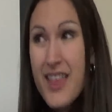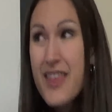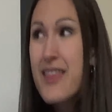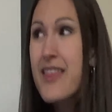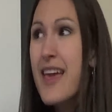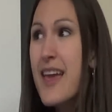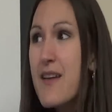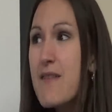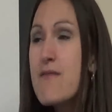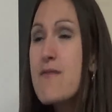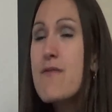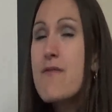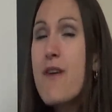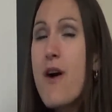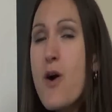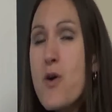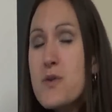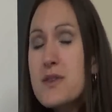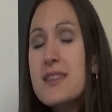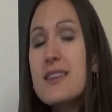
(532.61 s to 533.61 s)
They
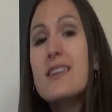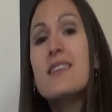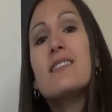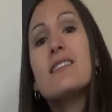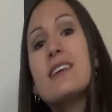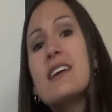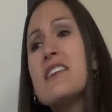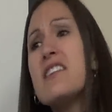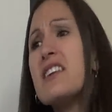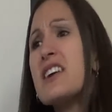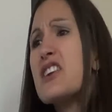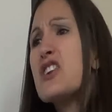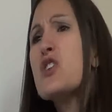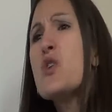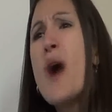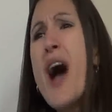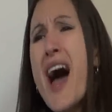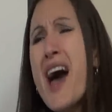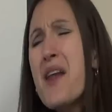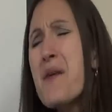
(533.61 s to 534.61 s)
voted illegally.
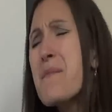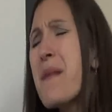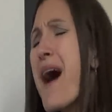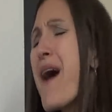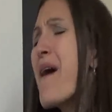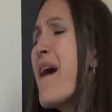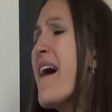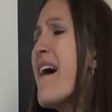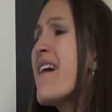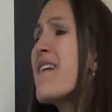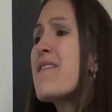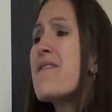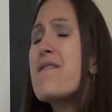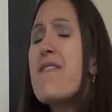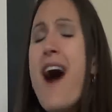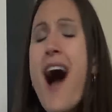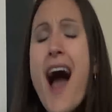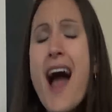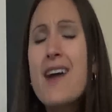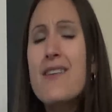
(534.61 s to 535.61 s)
You had about
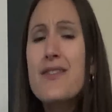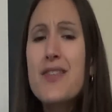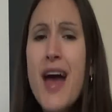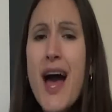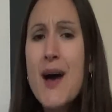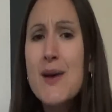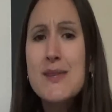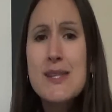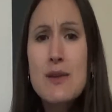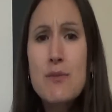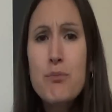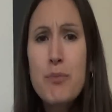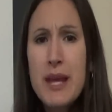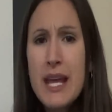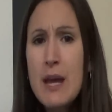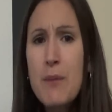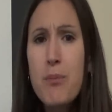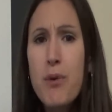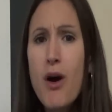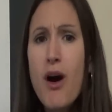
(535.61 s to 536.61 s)
5,000
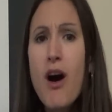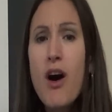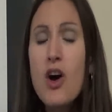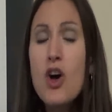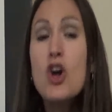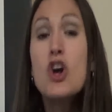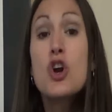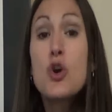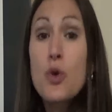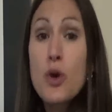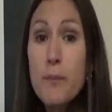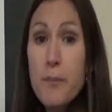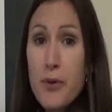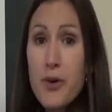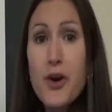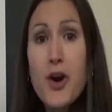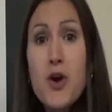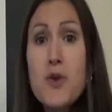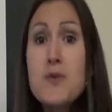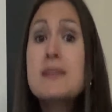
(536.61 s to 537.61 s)
people who were
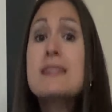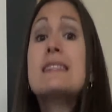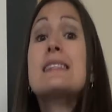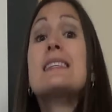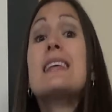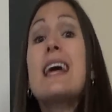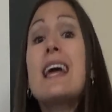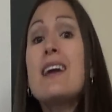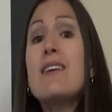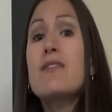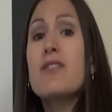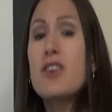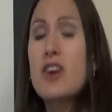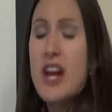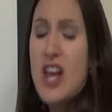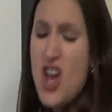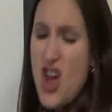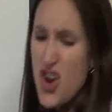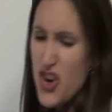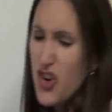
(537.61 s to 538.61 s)

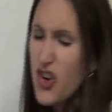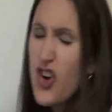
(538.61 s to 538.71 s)
pro-slavery